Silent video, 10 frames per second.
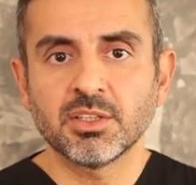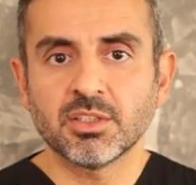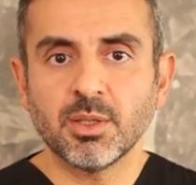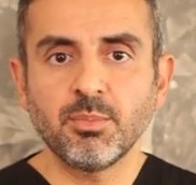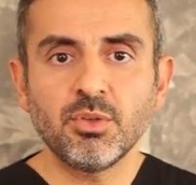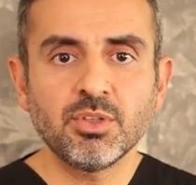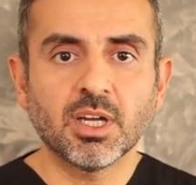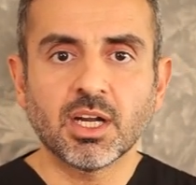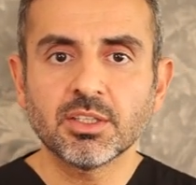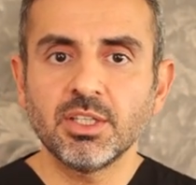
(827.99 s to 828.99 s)

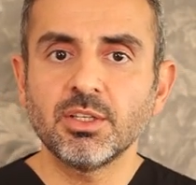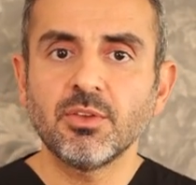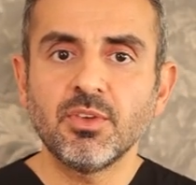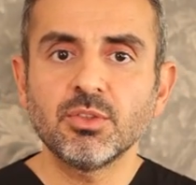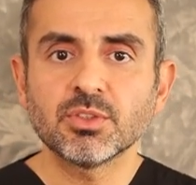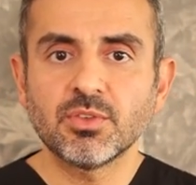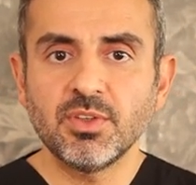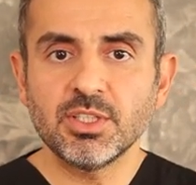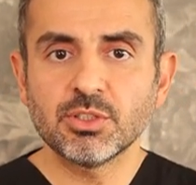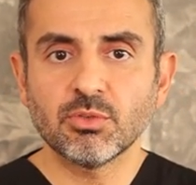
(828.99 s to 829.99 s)
Therapeutic arteriovenous
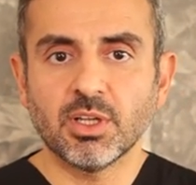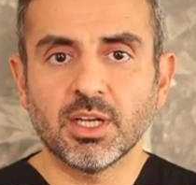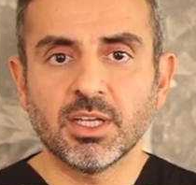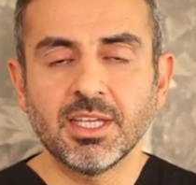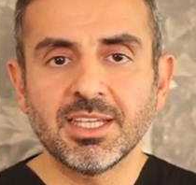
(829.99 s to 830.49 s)
fistula